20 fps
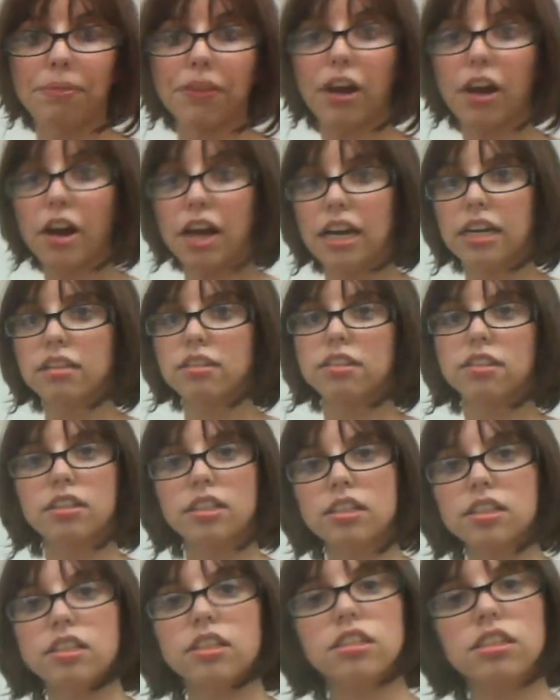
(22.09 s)
Alright, so
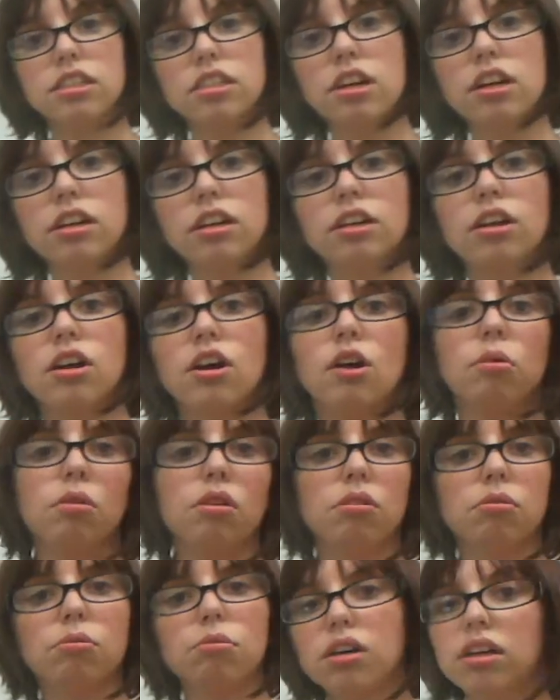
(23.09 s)
let's get started
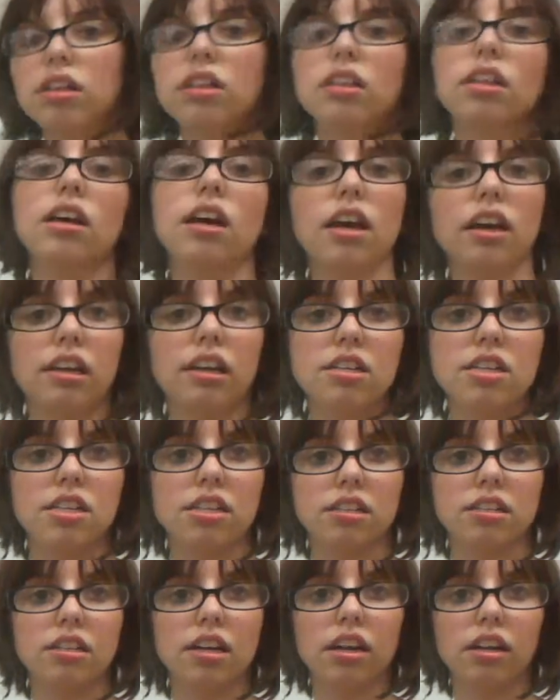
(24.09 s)
with what the heck is
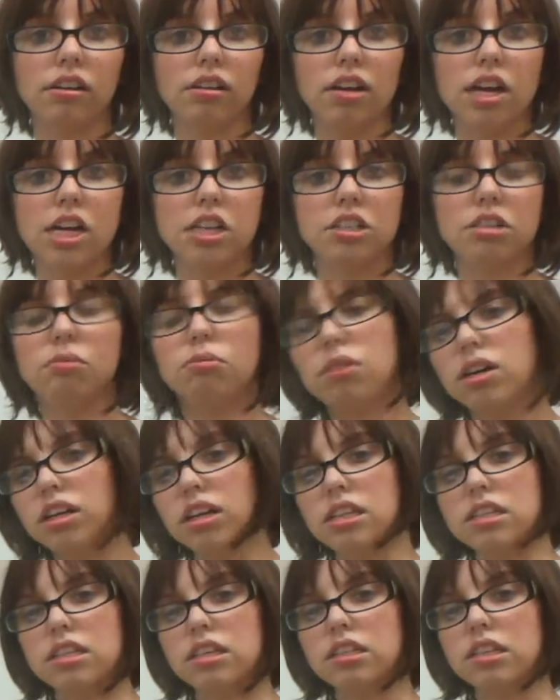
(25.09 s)
acceleration? What
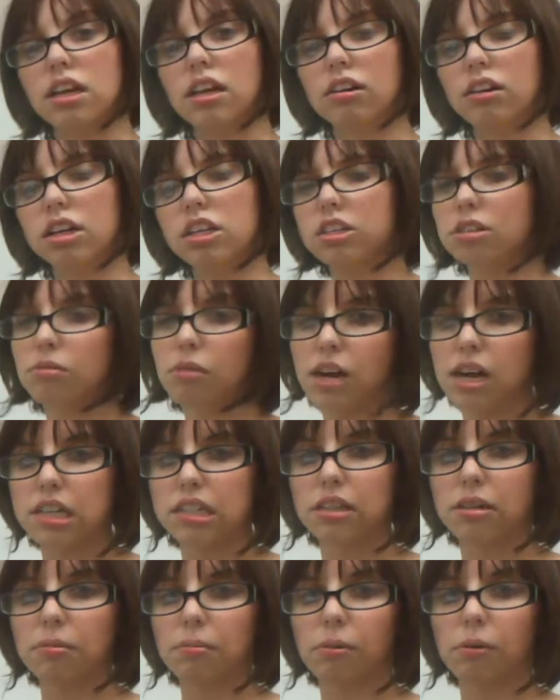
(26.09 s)
is acceleration? Why
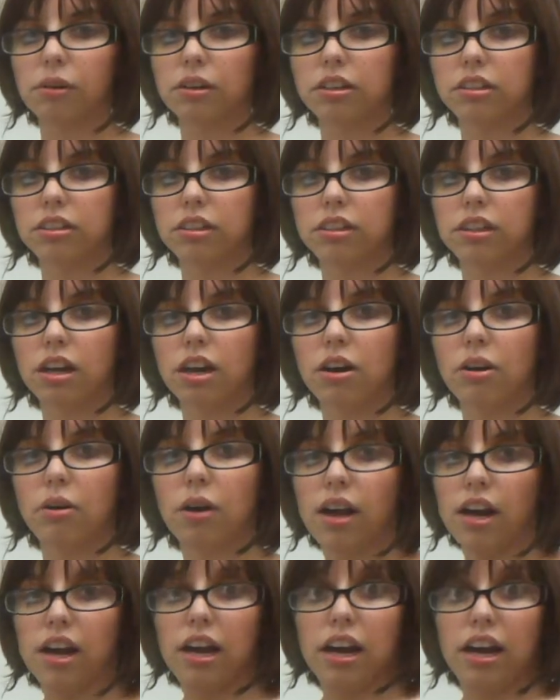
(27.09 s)
is it important to know?
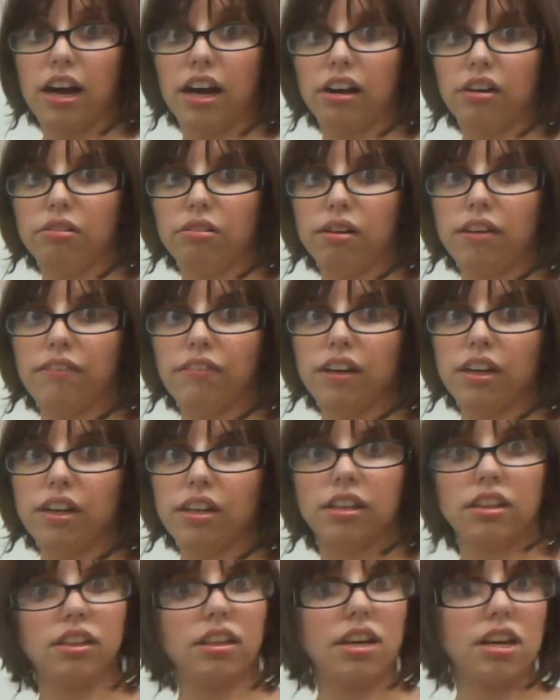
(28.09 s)
How do I find
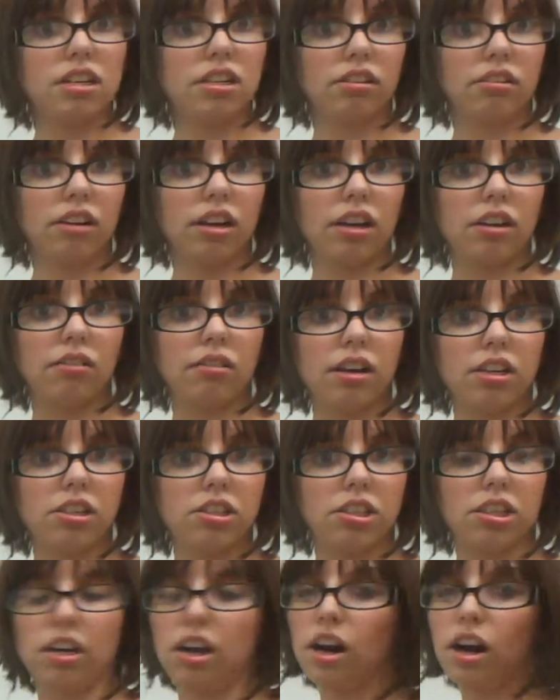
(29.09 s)
it? That's a great
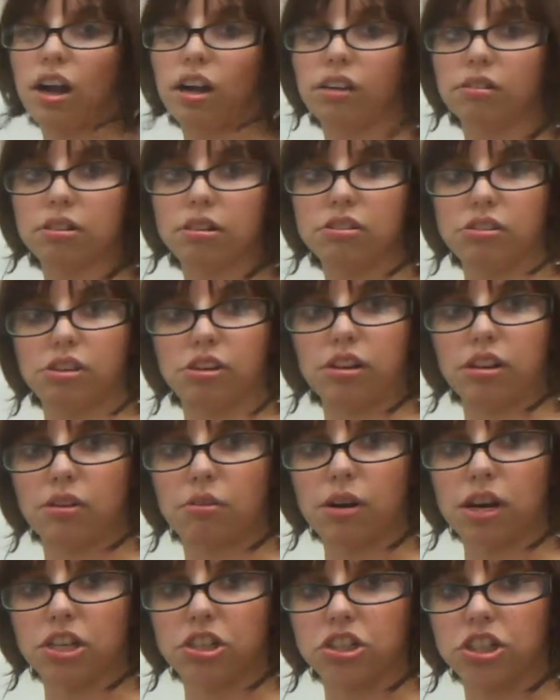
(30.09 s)
question. All of those are good
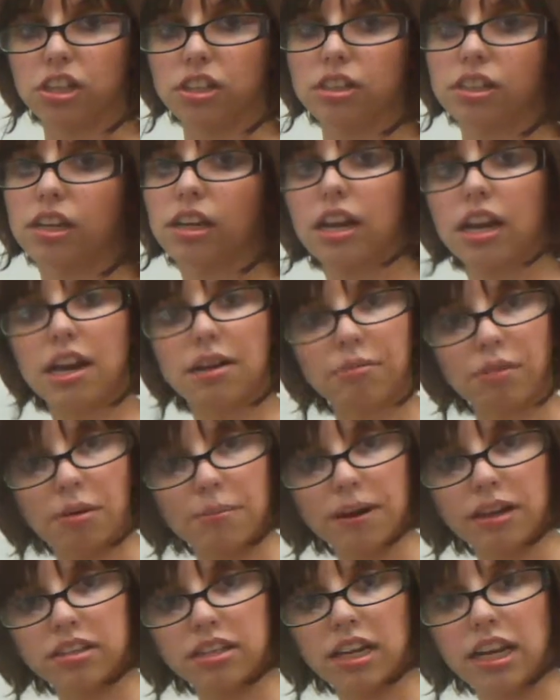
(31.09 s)
questions, and we're
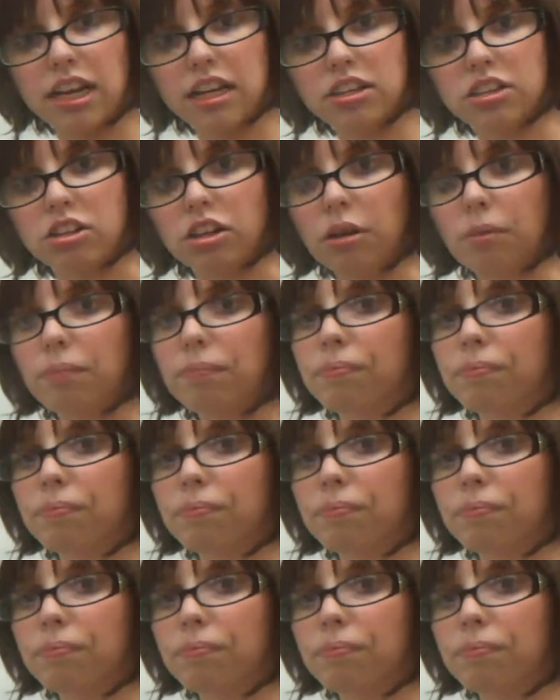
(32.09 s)
about to answer them.